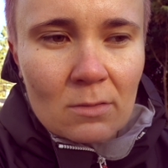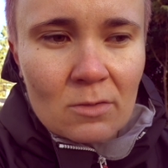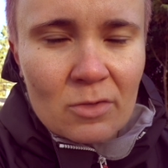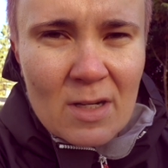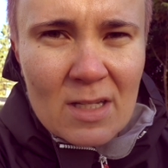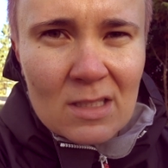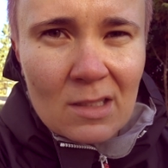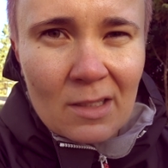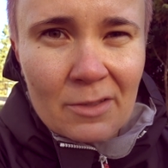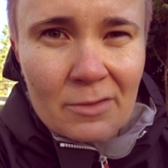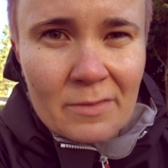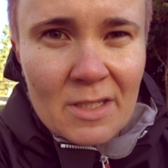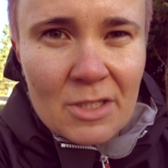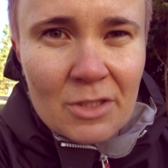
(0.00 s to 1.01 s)

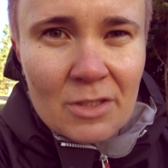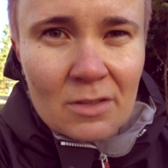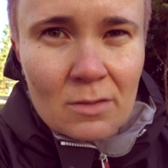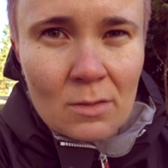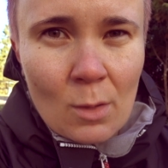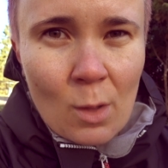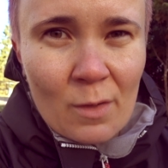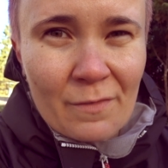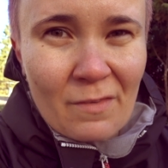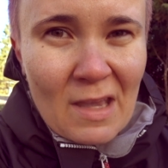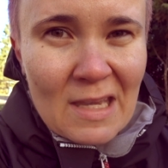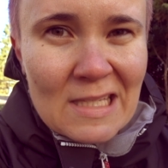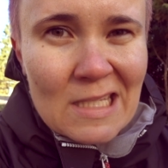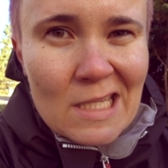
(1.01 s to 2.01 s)
transliteration of
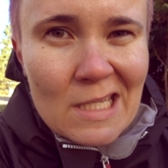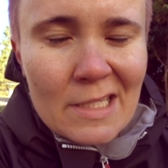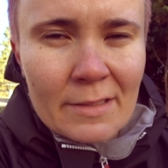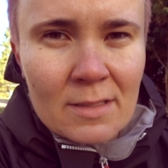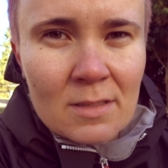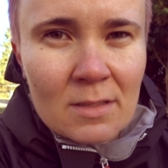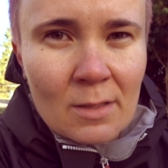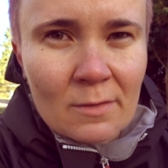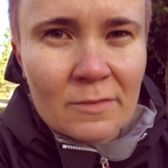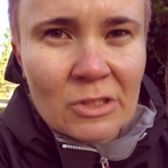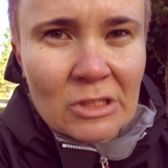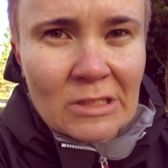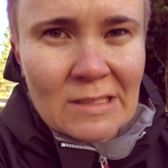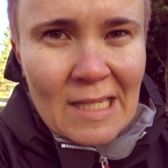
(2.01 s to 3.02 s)
AE instead of
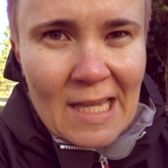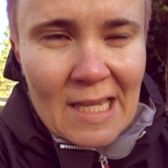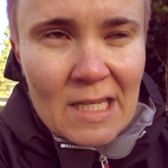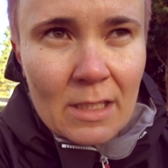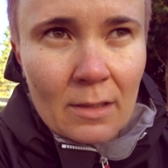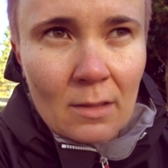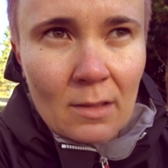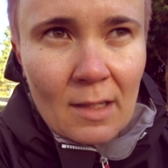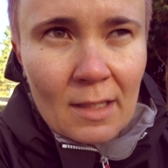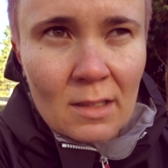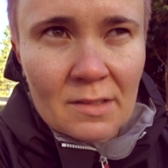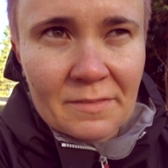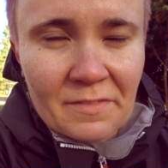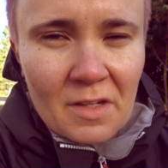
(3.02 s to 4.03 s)
just A,
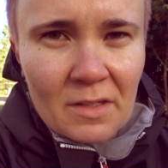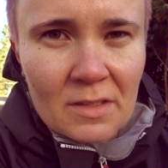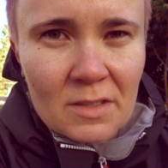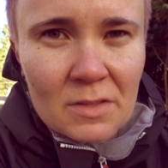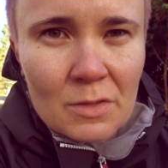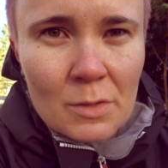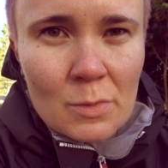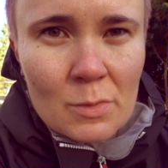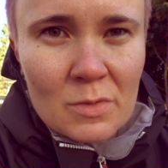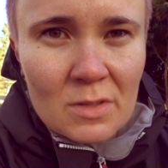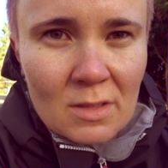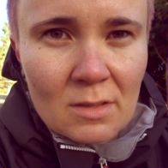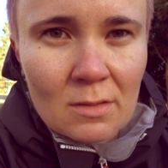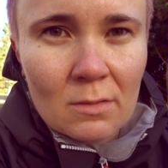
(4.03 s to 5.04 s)
like Avant has
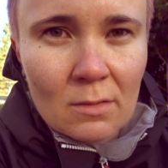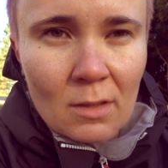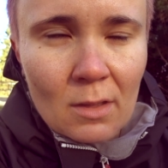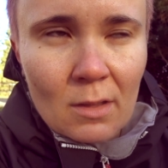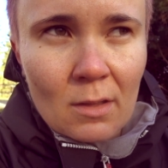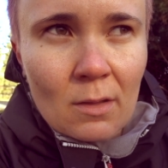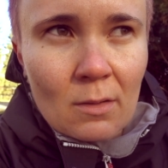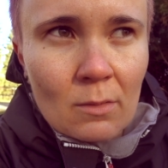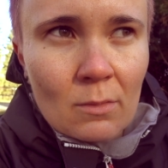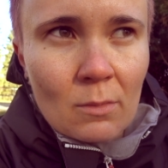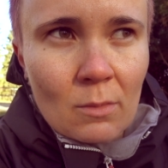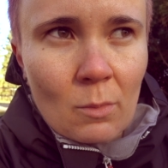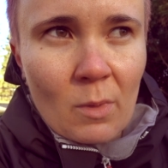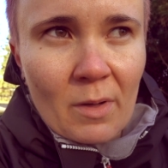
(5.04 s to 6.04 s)
used, and
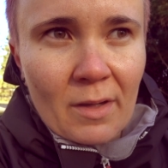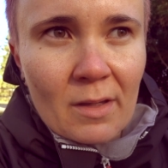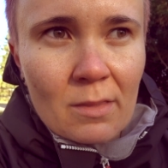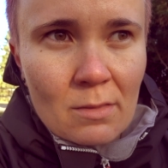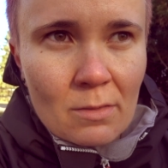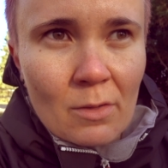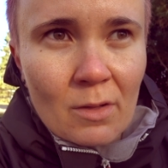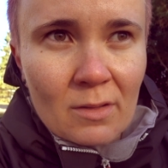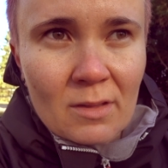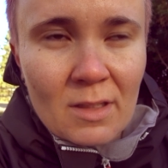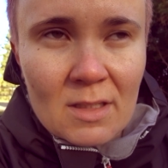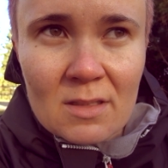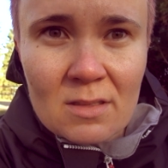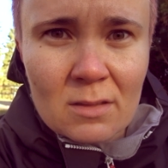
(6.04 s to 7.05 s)
what I
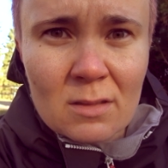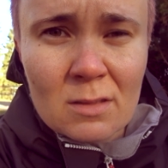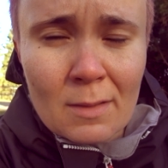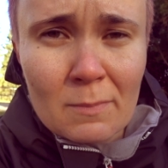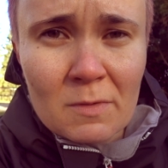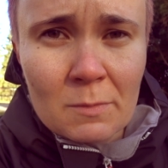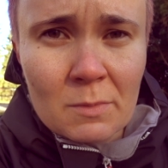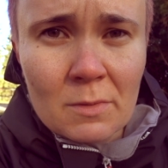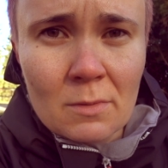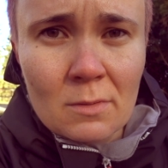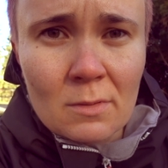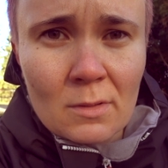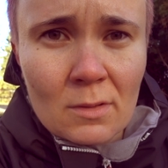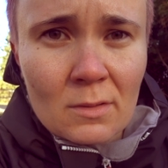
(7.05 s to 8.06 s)
thought is
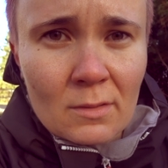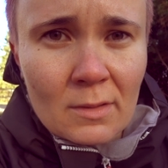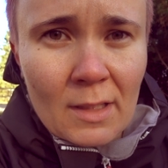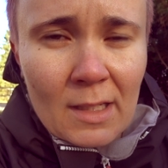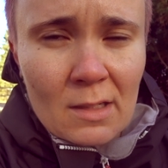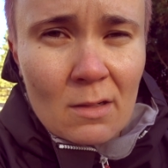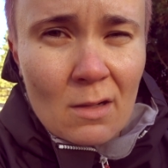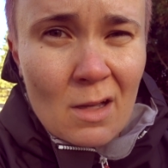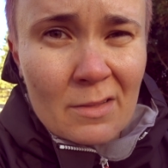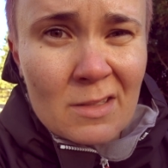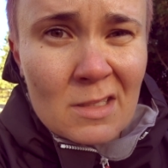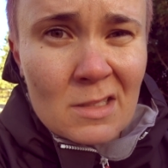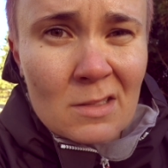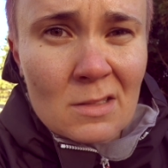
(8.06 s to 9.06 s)
acceptable in other
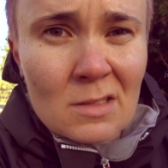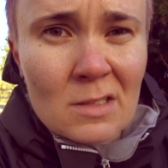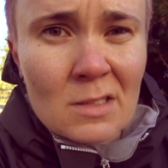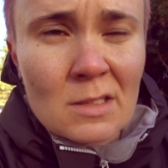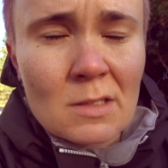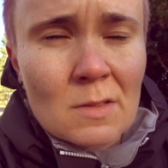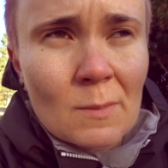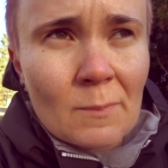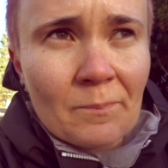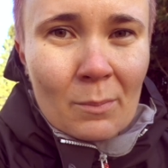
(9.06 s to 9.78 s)
instances.